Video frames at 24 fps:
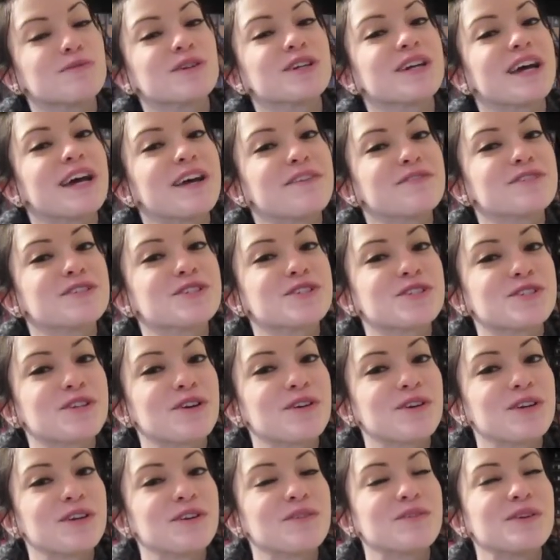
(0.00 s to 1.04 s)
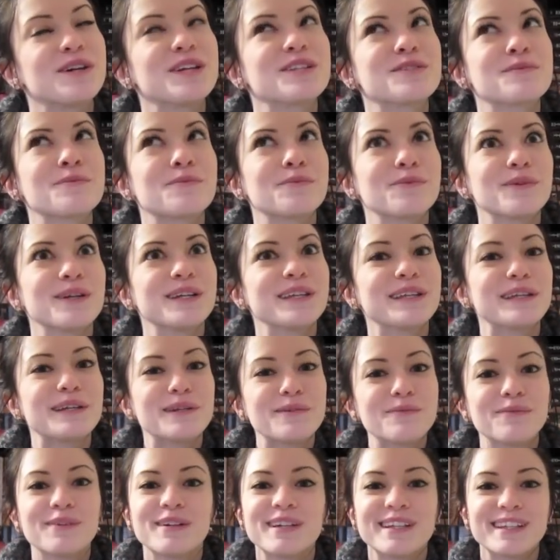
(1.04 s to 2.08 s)
book I have to show you is really,
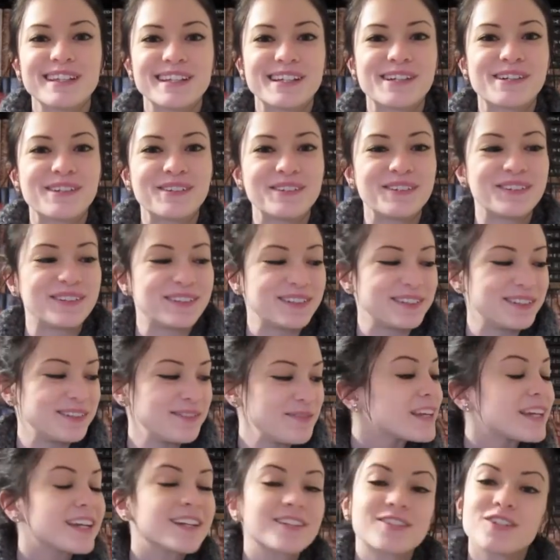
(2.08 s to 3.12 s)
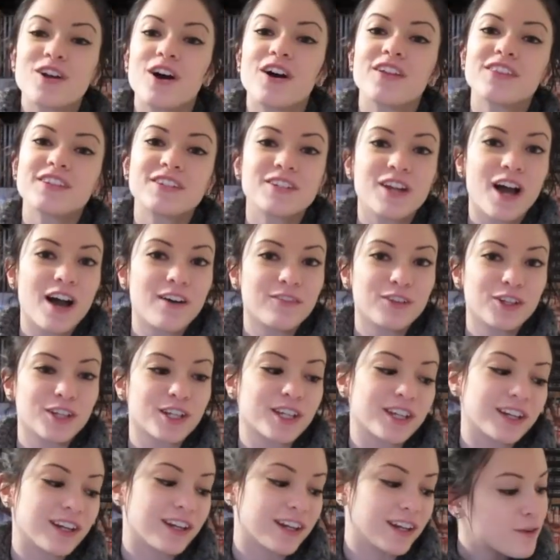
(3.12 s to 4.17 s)
really cool. It's called The Novel
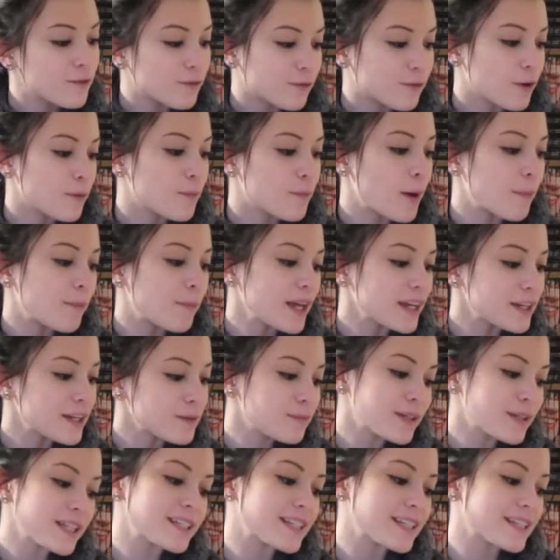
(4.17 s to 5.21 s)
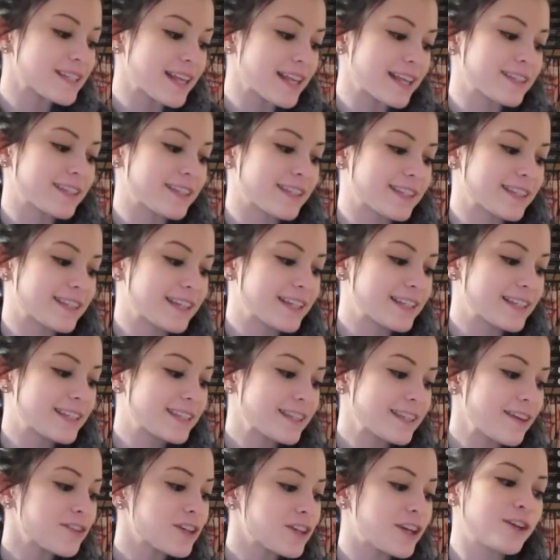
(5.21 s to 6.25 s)
Cure. From Abandonment to Zestlessness,
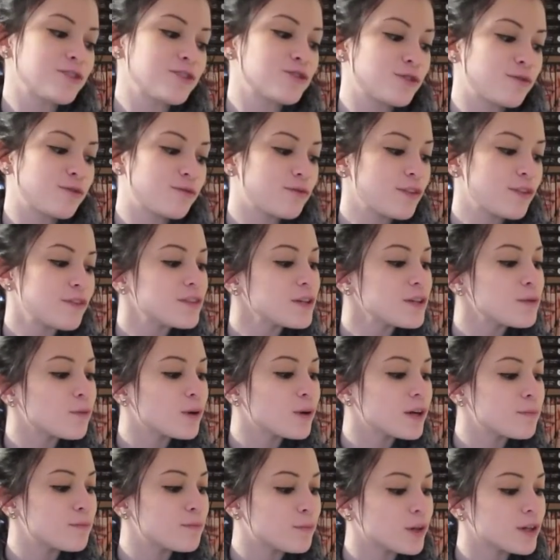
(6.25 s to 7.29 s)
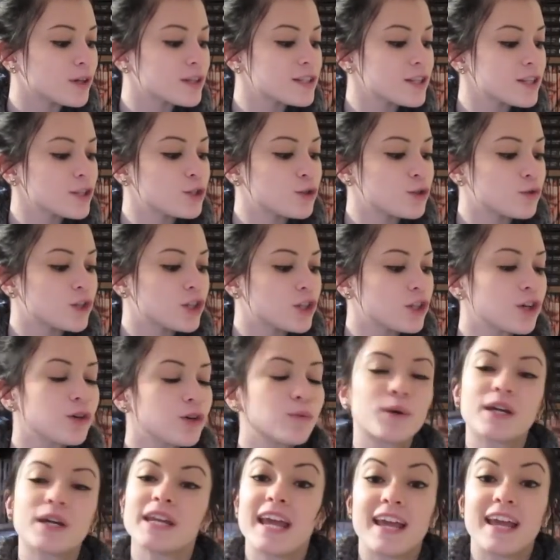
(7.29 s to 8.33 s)
751 books to cure
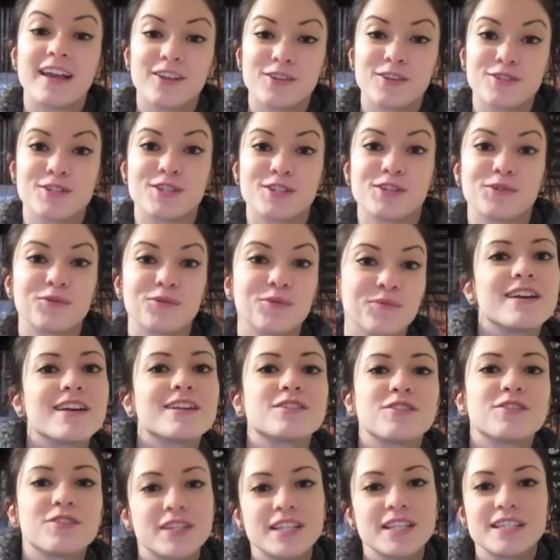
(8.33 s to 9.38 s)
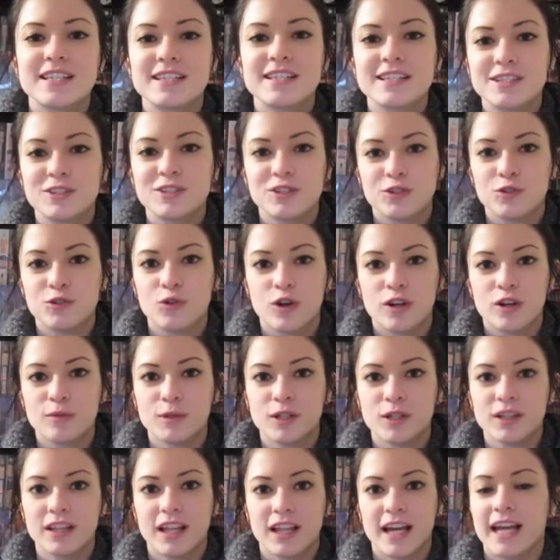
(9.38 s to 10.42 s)
what ails you. So this isn't your
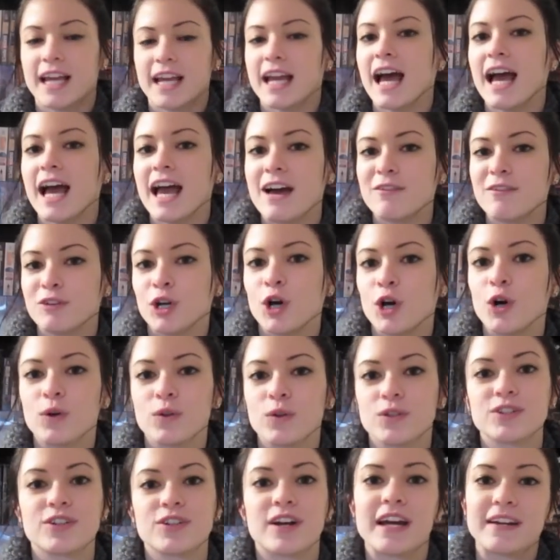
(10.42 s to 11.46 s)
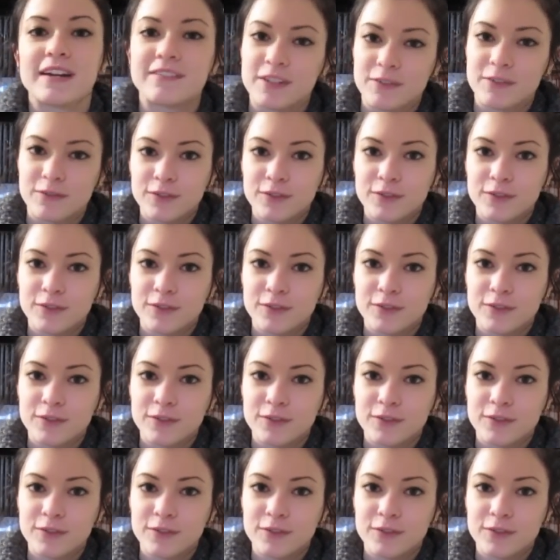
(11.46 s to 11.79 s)
normal, like, I have a cold or I have the